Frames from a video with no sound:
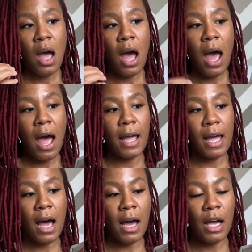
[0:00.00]
I
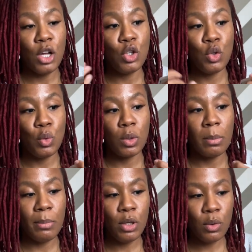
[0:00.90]
got a new
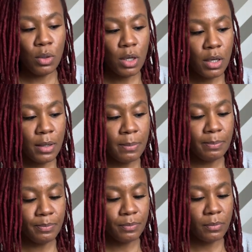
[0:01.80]
computer,
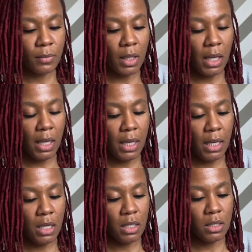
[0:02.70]

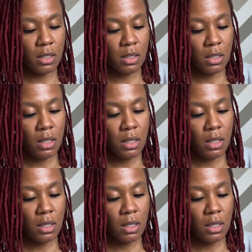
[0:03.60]
and